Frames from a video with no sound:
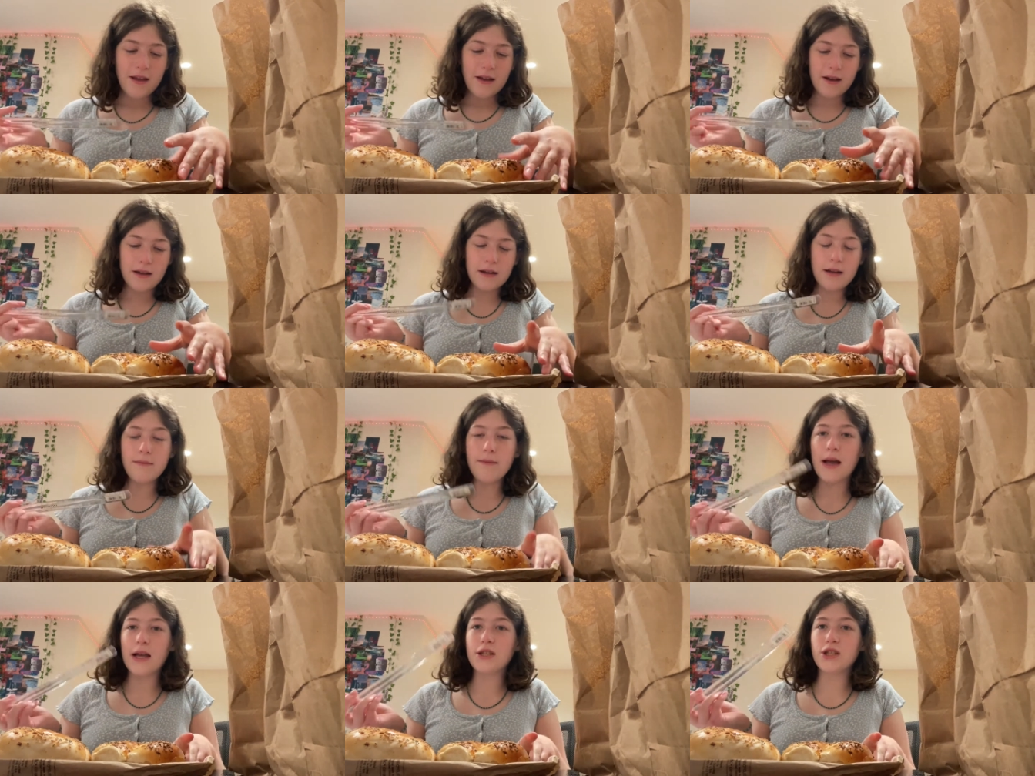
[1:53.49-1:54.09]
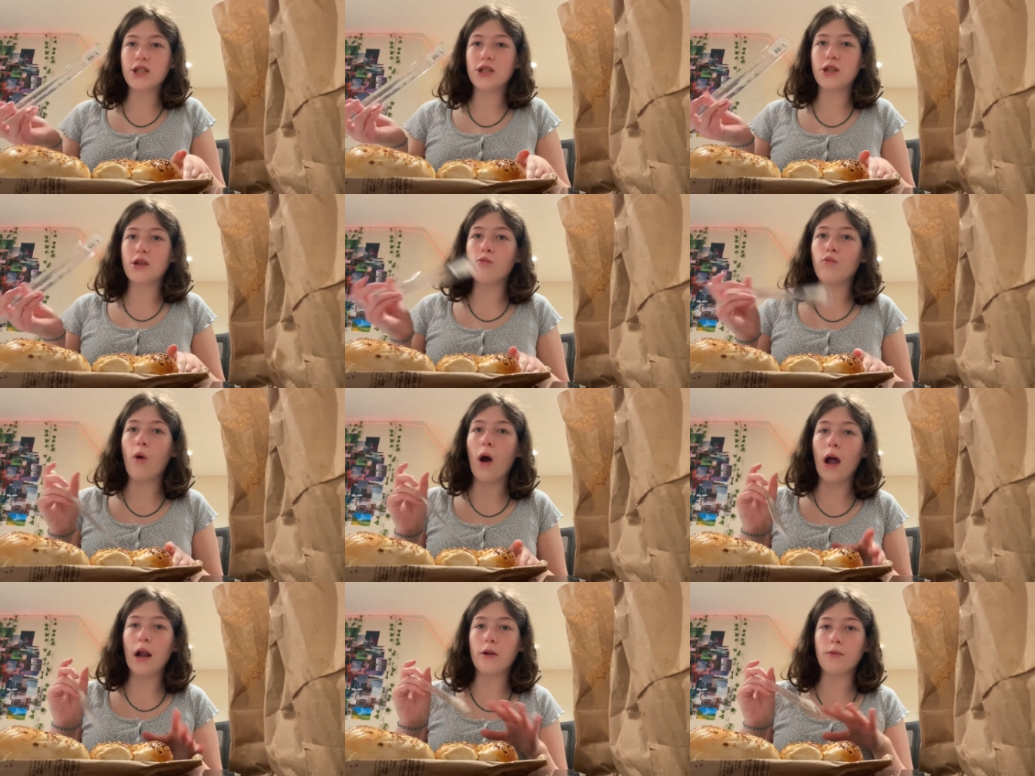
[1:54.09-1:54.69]
Gonna measure the
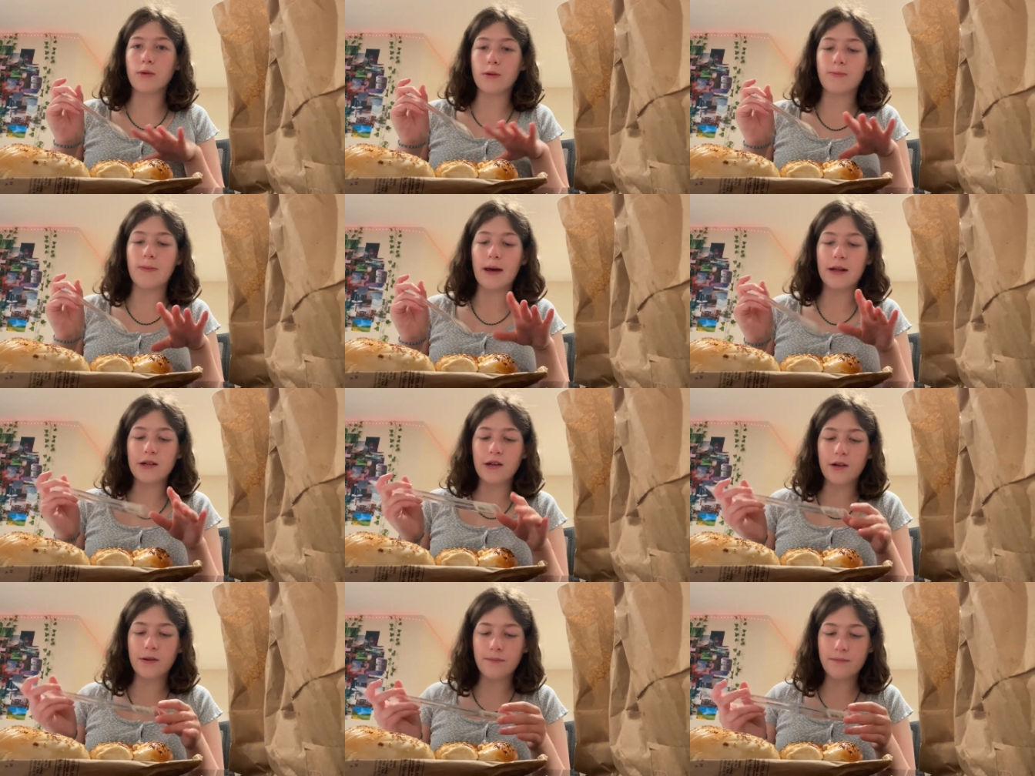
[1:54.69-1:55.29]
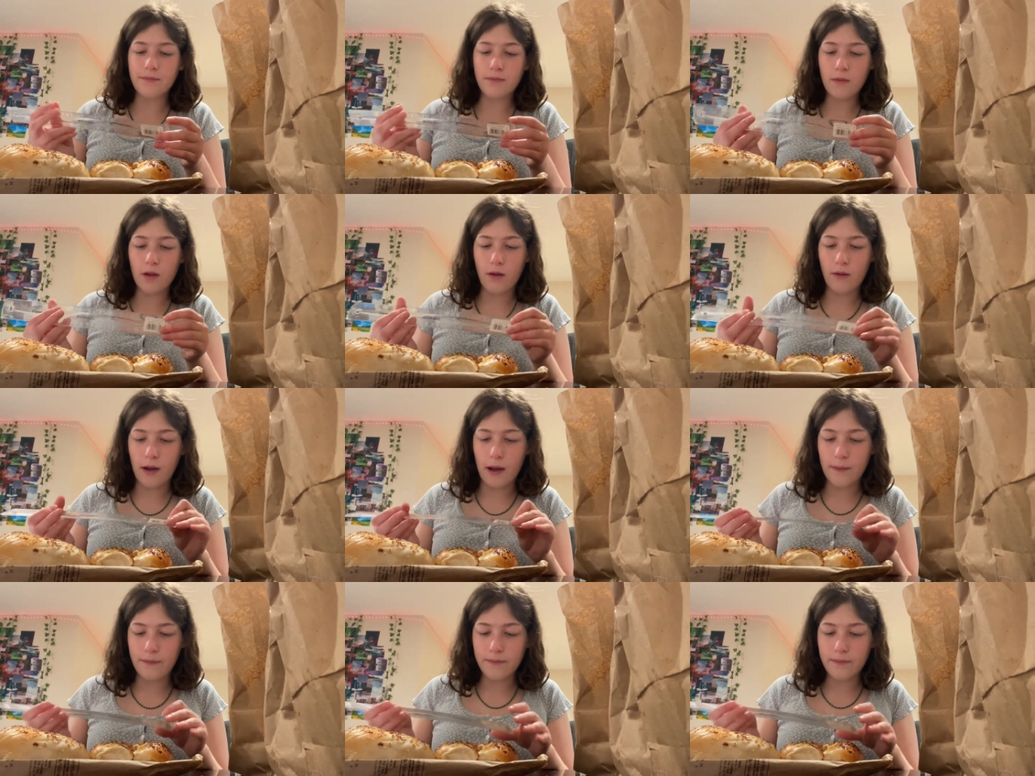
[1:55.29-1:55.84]
one with butter. Okay.